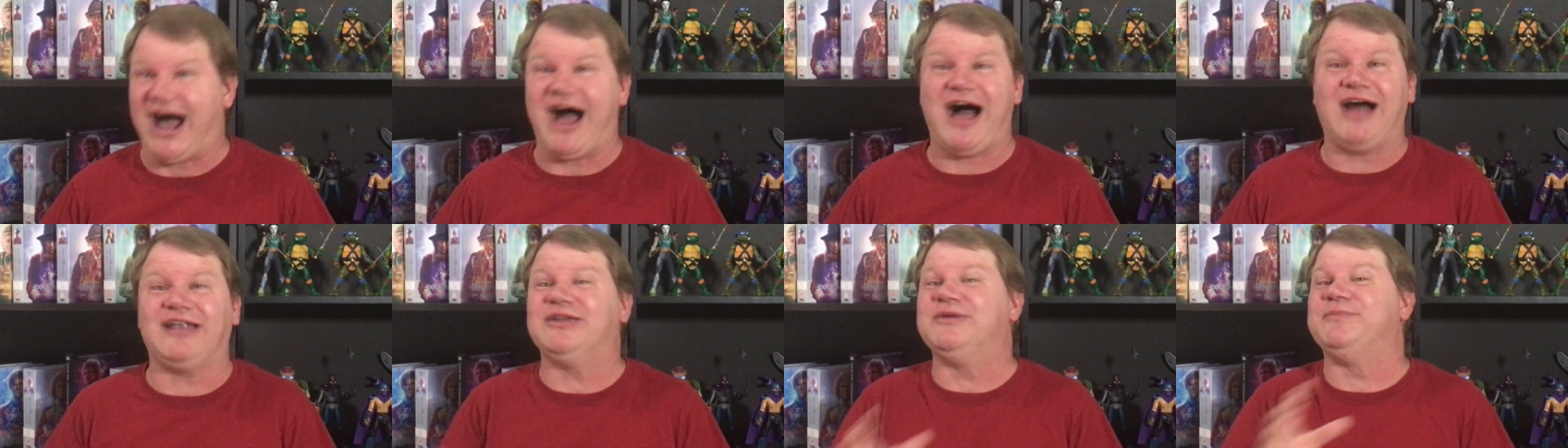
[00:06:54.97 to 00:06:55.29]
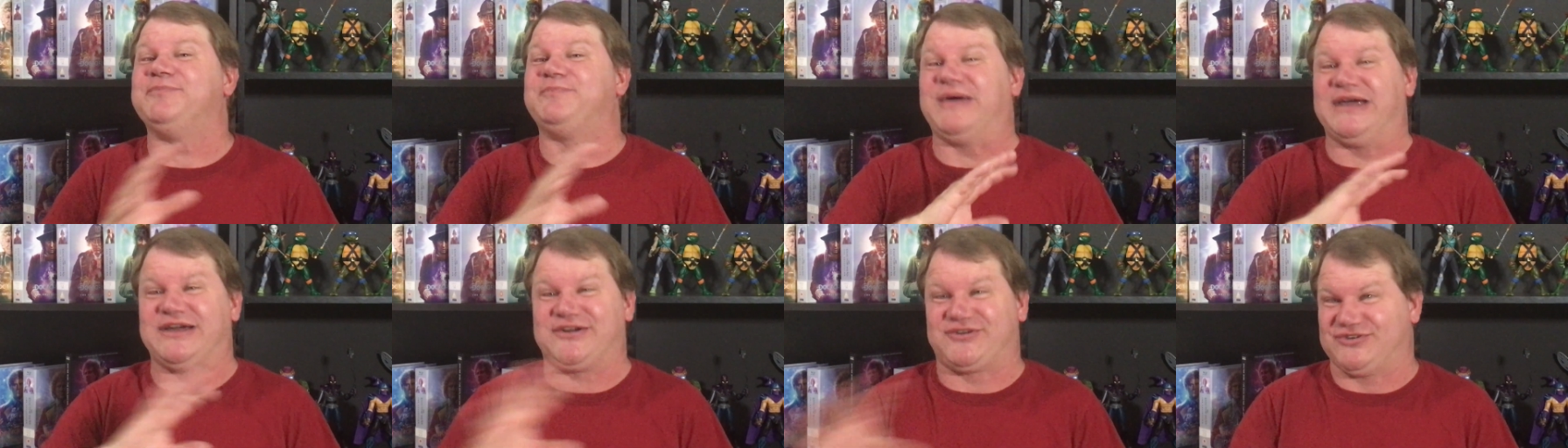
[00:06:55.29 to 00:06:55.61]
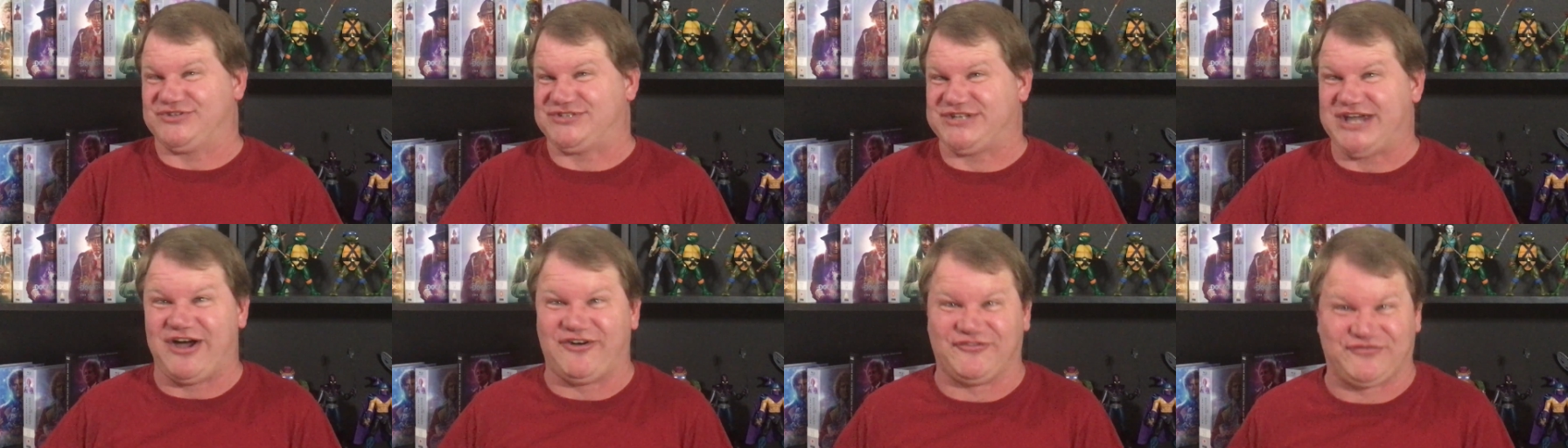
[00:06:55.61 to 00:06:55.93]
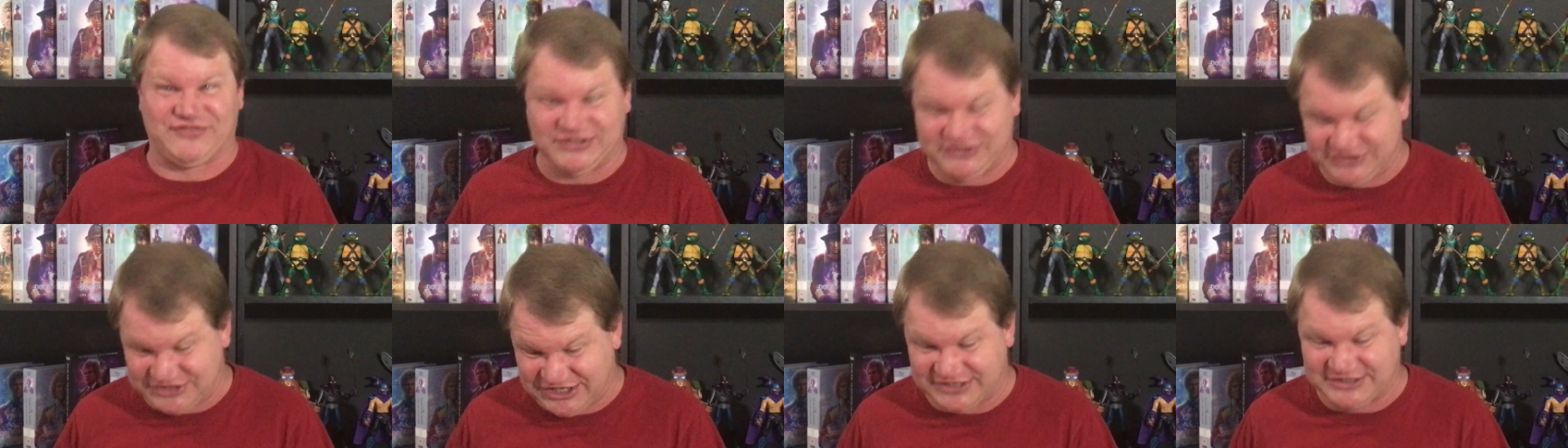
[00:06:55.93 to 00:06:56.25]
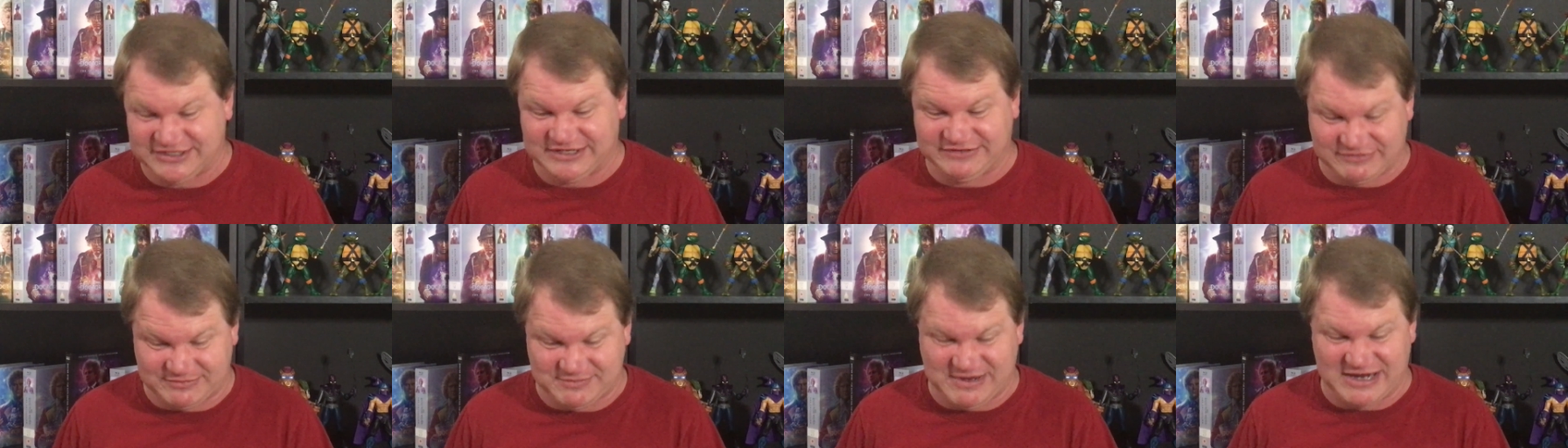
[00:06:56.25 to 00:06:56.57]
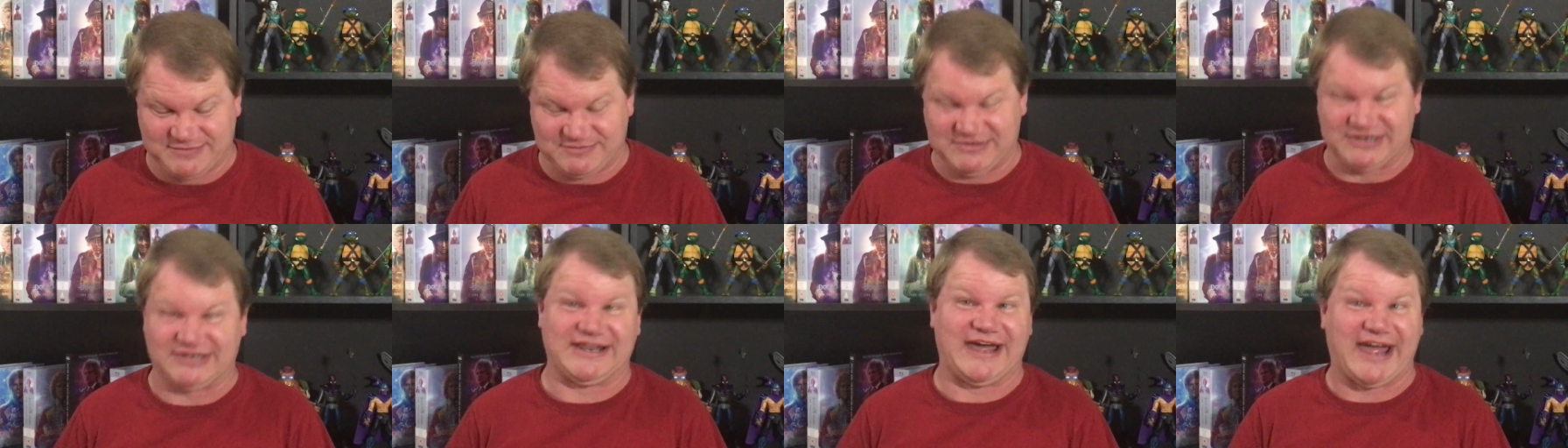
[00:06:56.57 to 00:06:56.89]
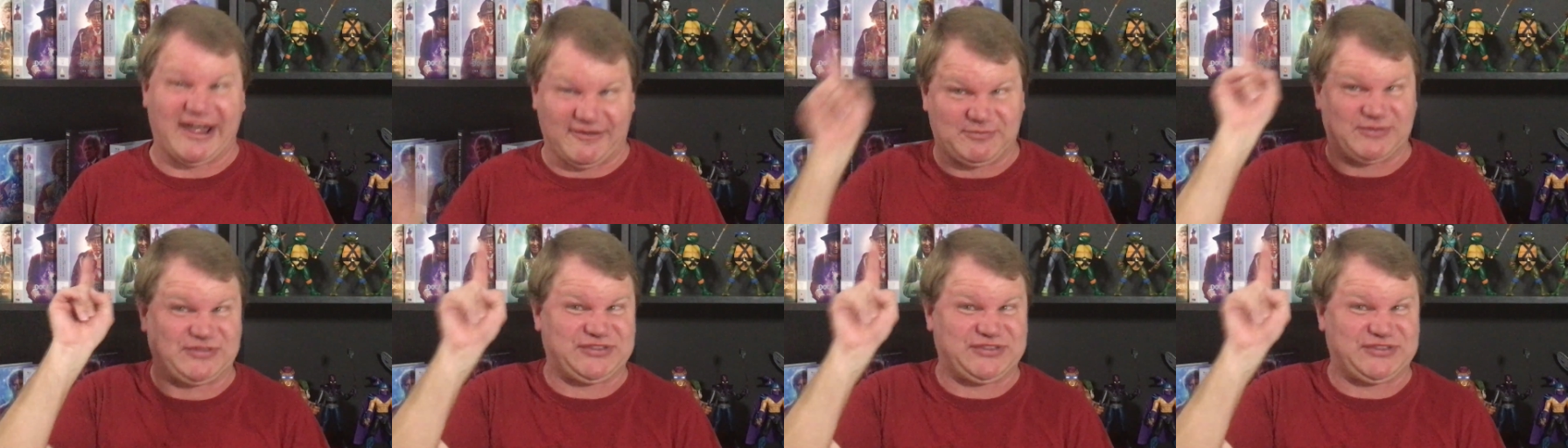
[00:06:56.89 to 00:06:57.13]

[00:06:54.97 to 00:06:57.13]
Colin Baker's outfit doesn't even make me laugh.